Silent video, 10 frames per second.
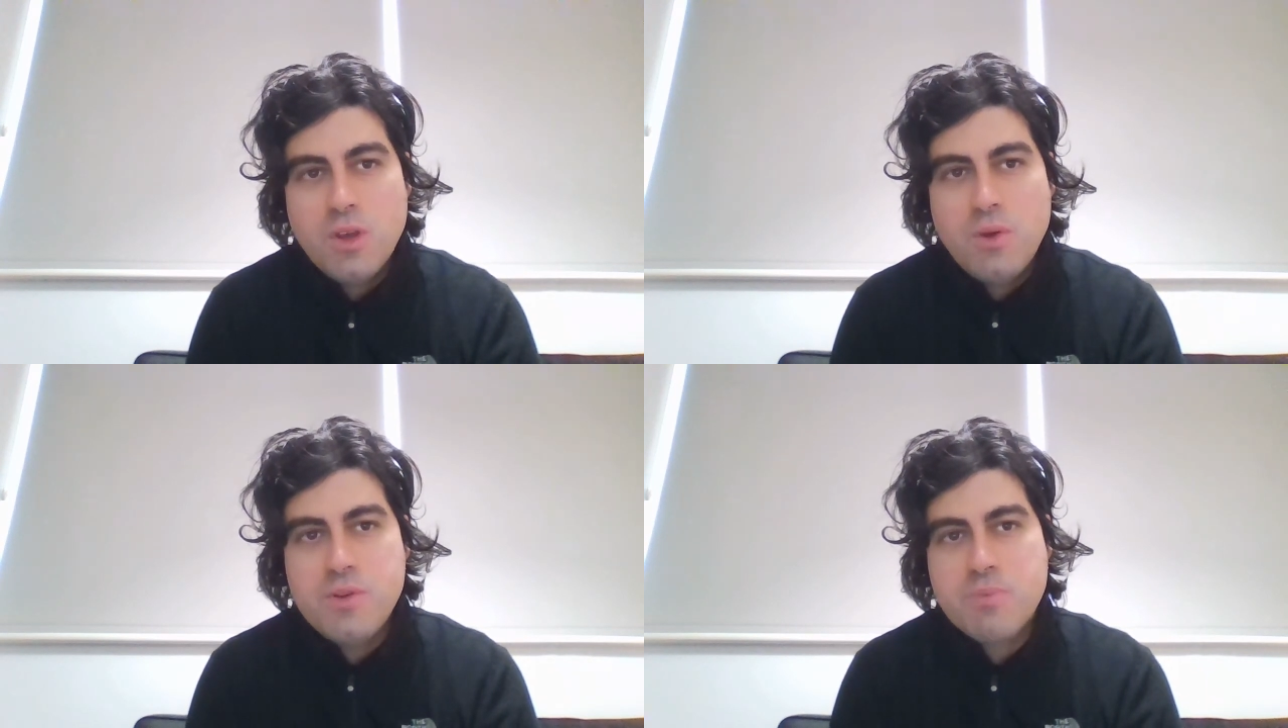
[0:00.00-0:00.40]

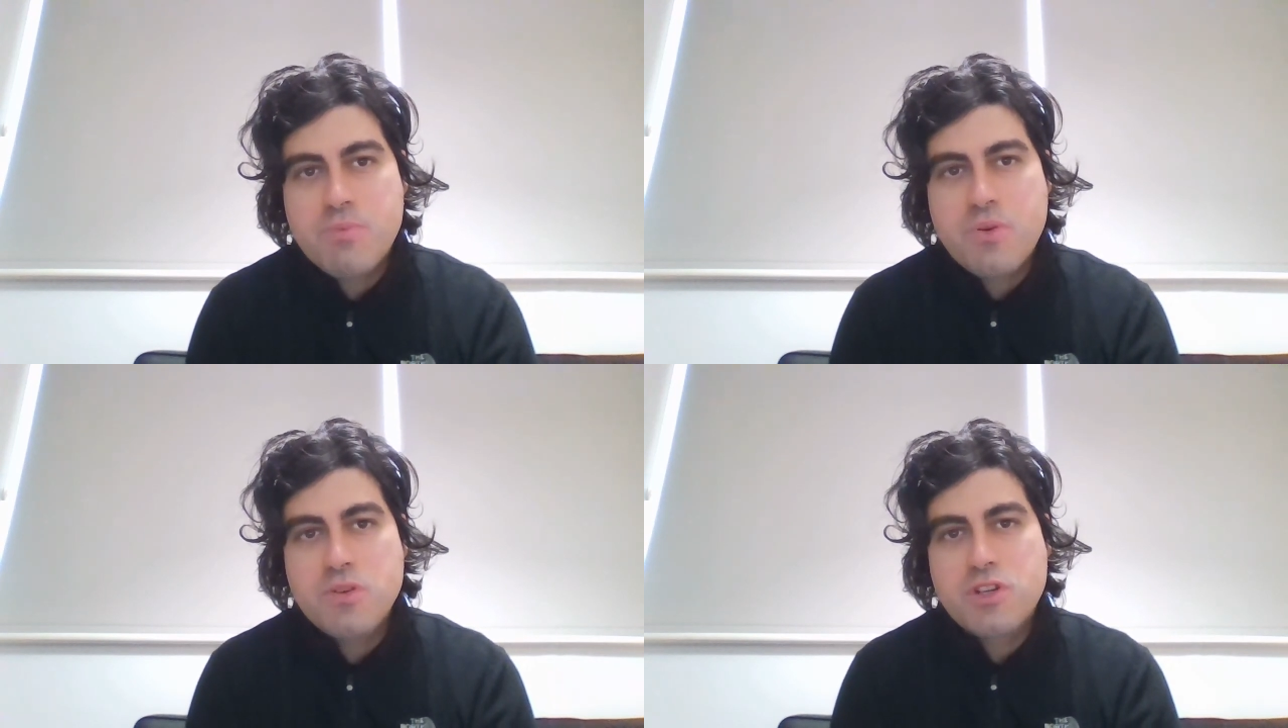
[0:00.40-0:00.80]
who is
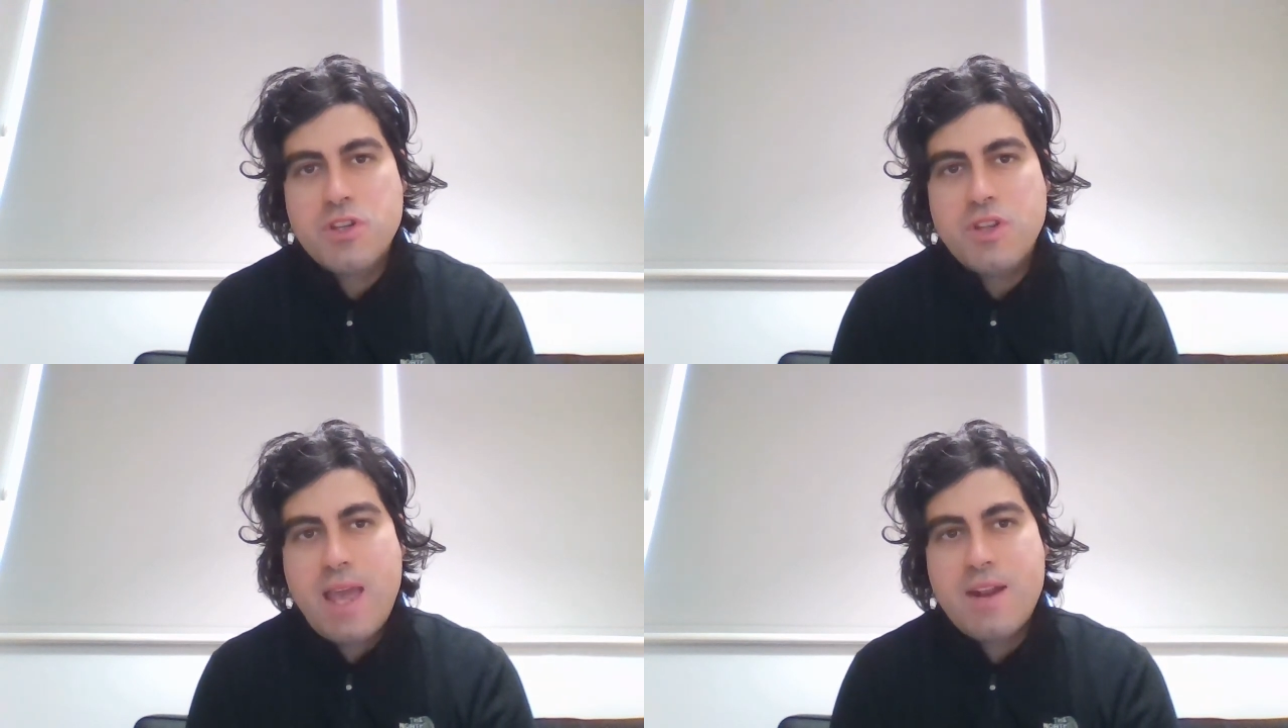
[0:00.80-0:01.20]

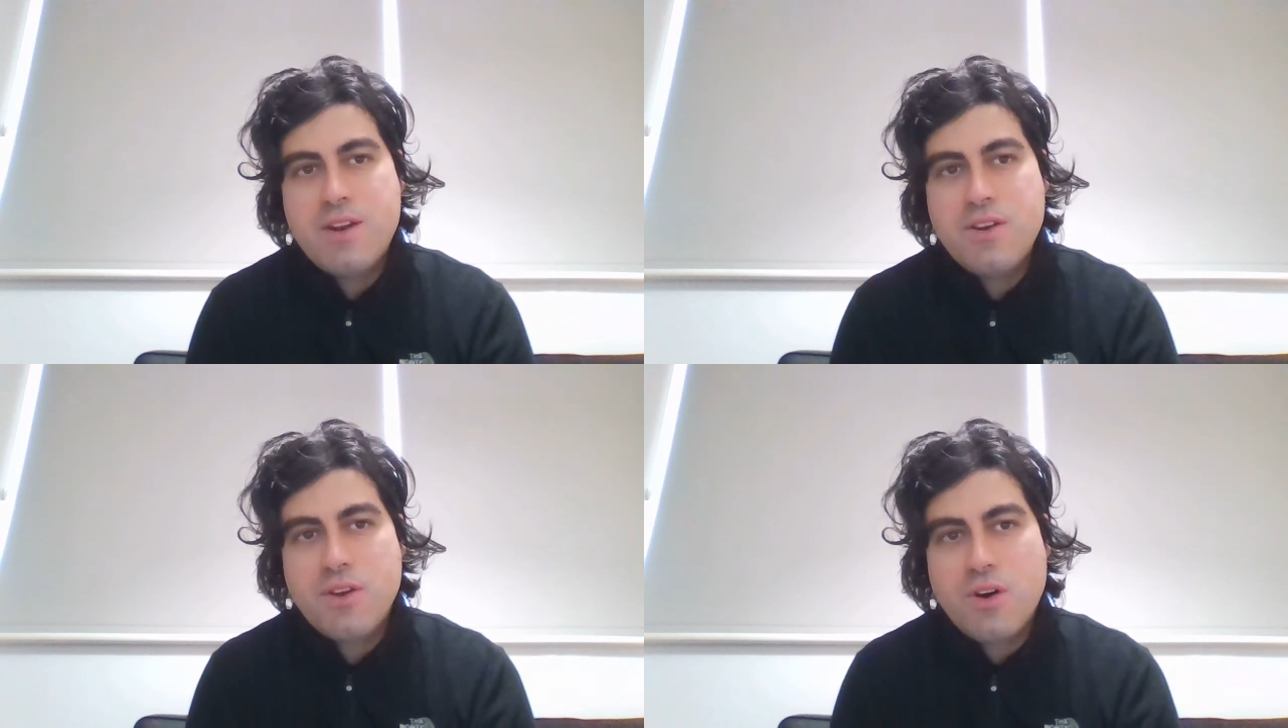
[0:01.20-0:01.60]
approaching the
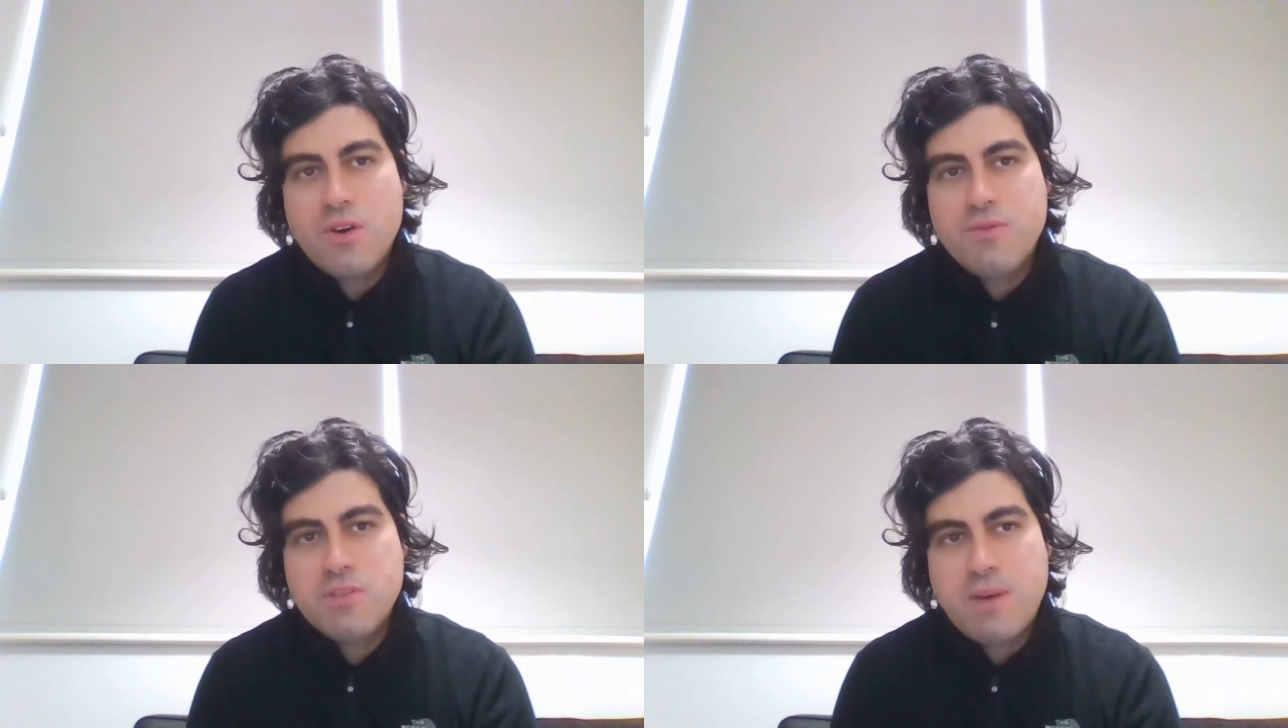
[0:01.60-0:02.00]
end
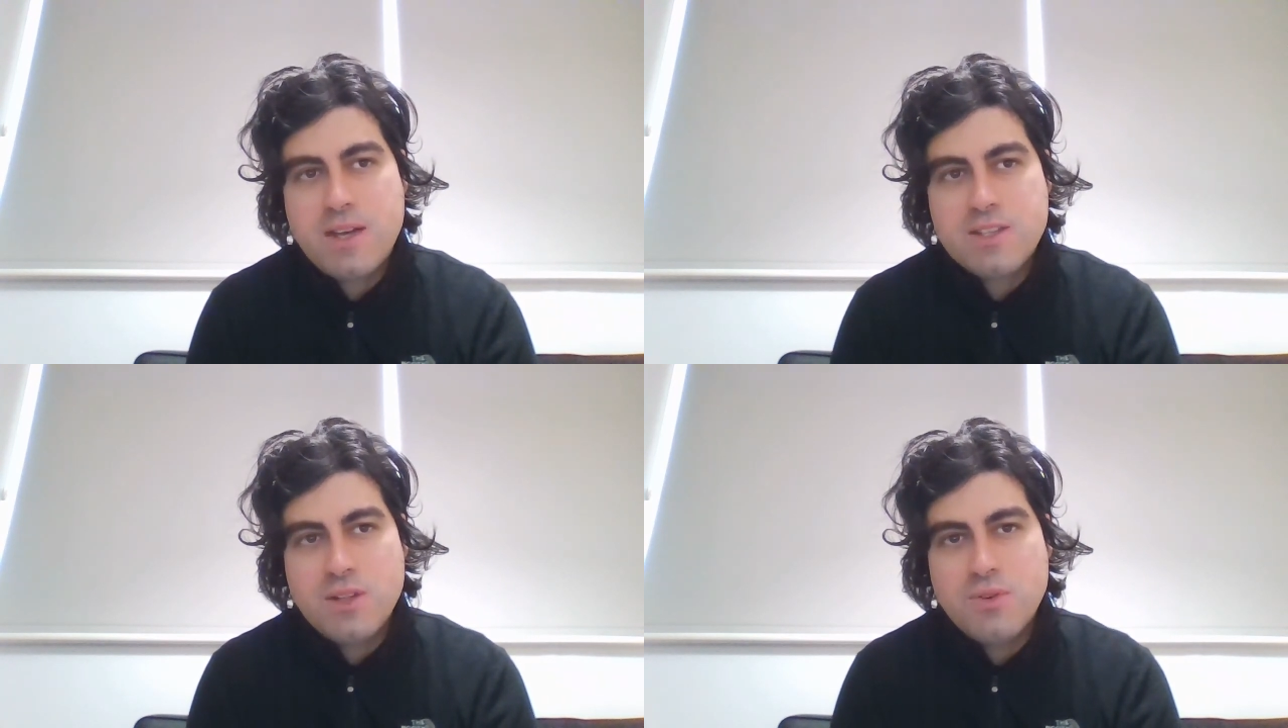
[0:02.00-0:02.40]
of his
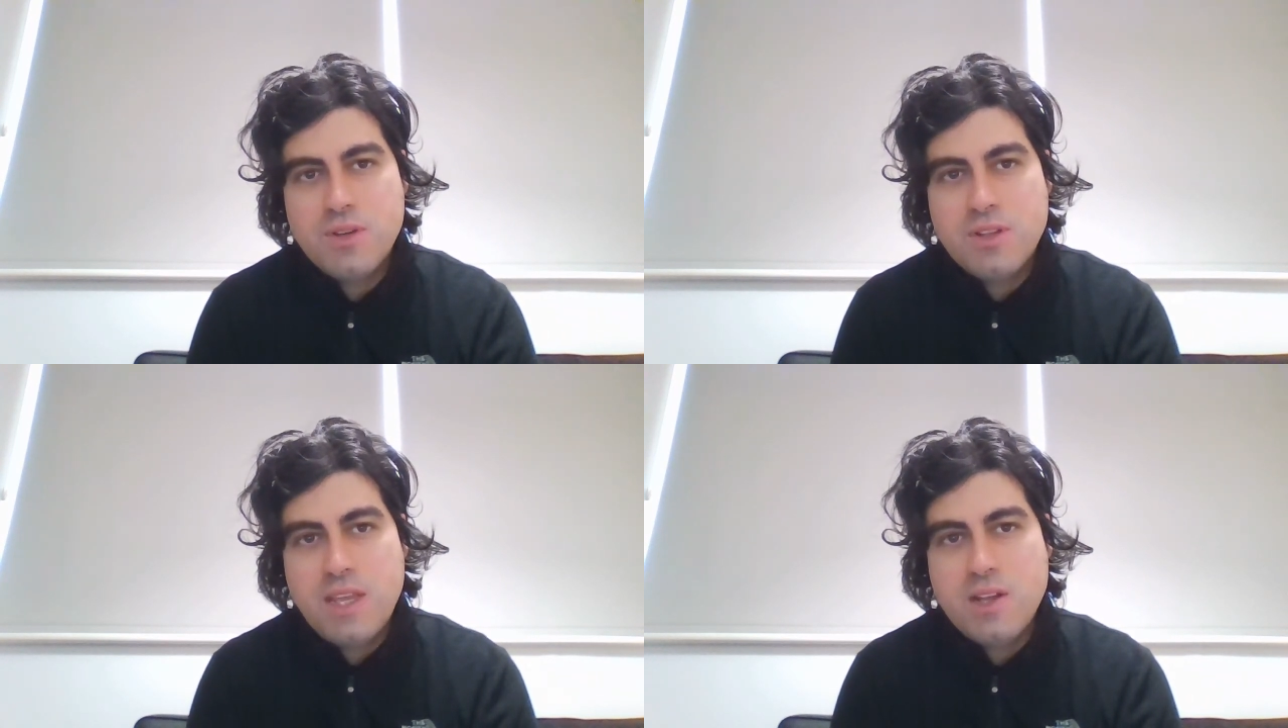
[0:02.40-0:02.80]

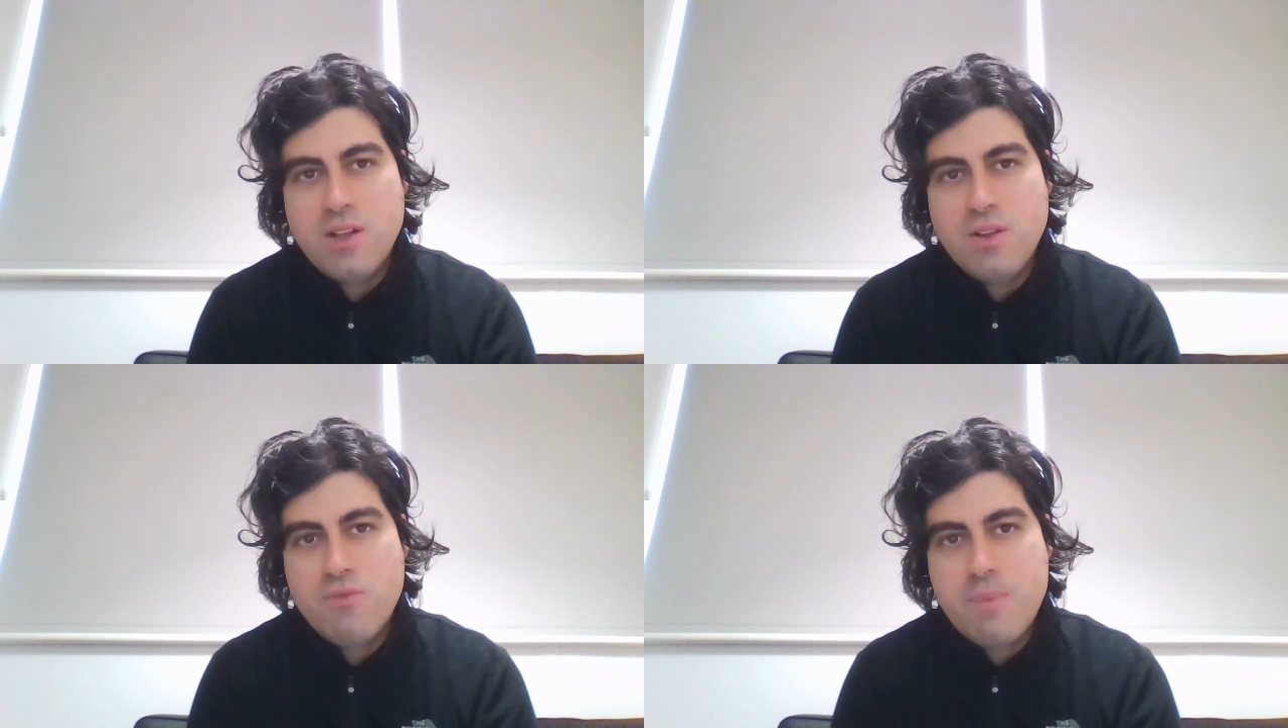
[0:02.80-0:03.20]
Barcelona
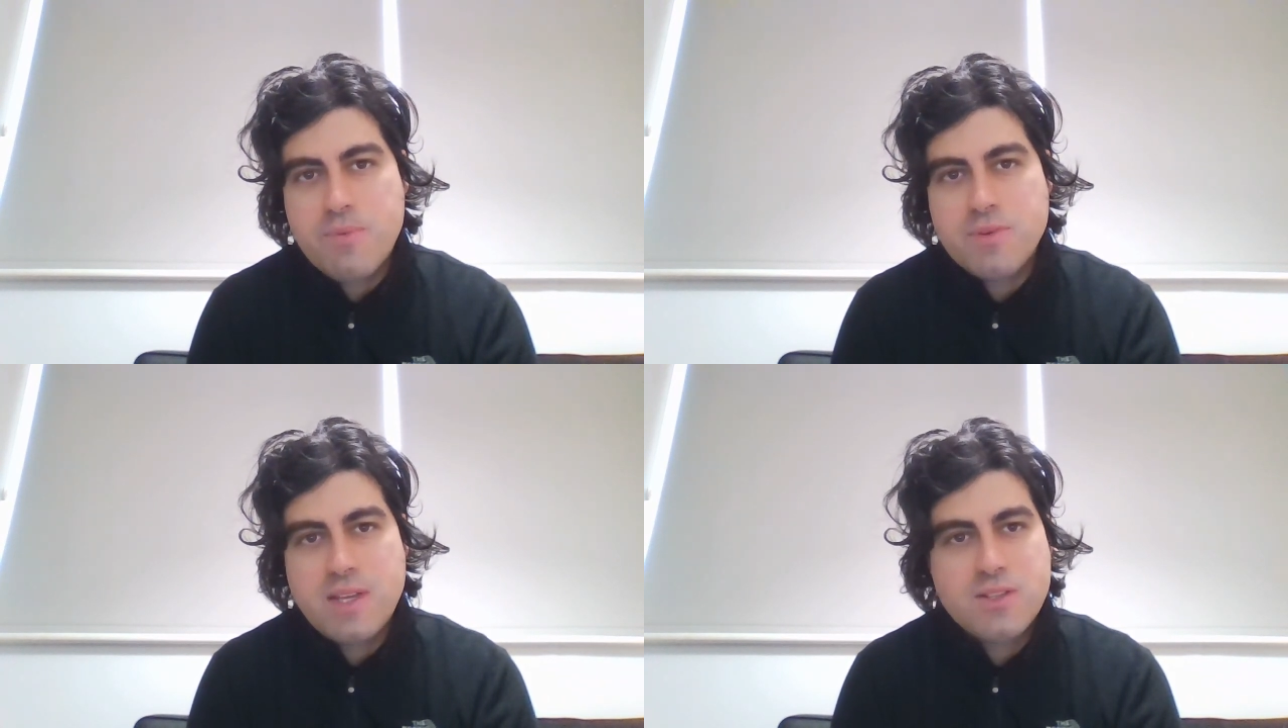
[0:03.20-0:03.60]
deal,
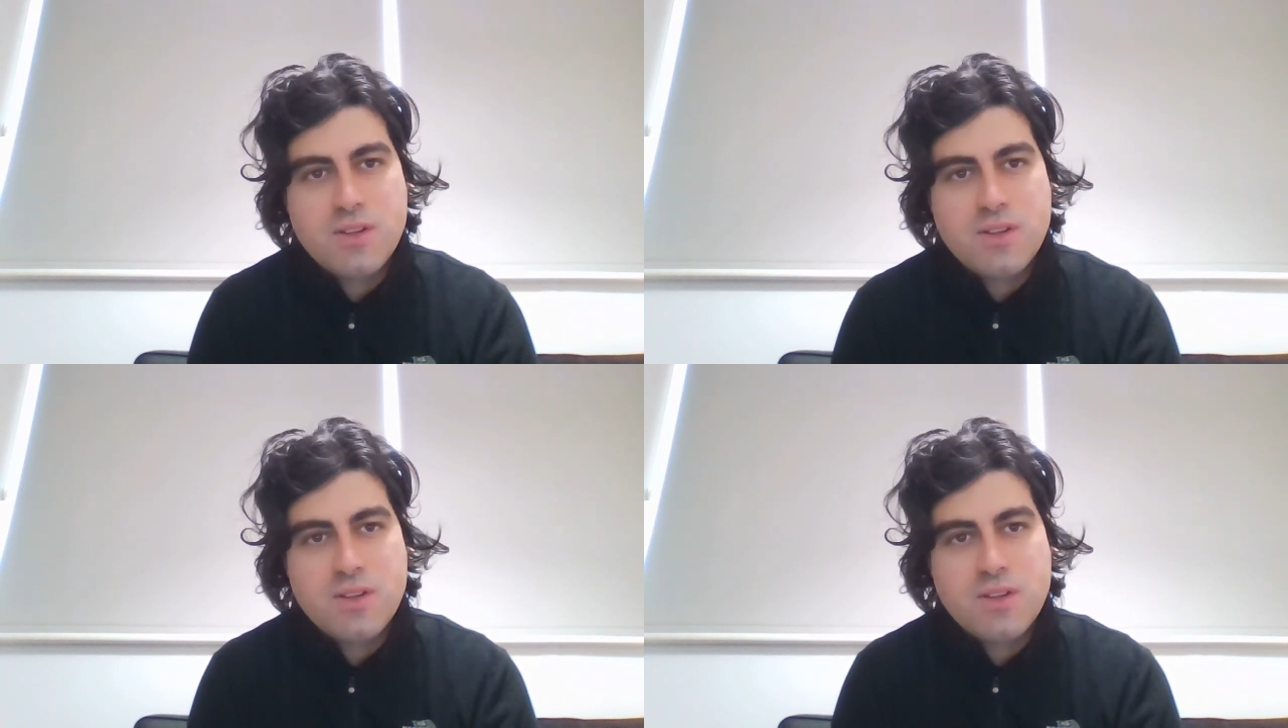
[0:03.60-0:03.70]
represents an